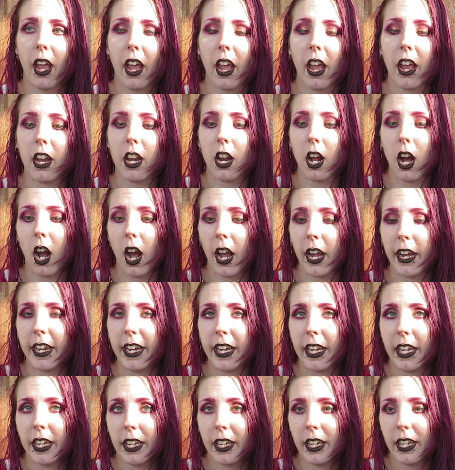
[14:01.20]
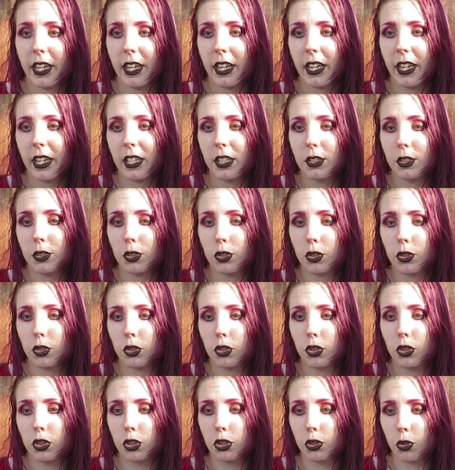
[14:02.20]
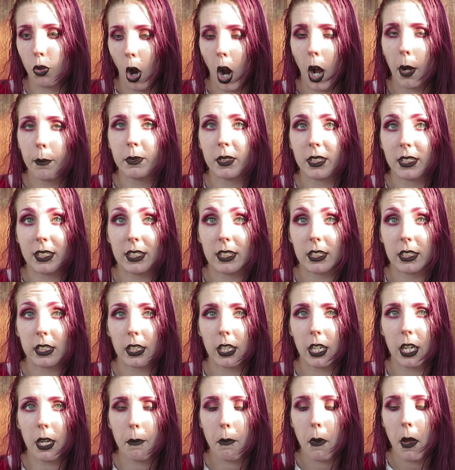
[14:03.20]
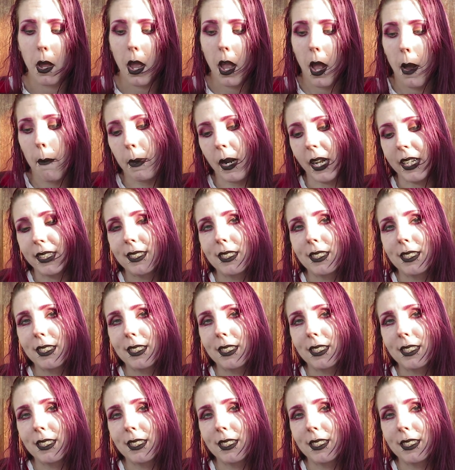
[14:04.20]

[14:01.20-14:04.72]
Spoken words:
And I dropped to sleep, but I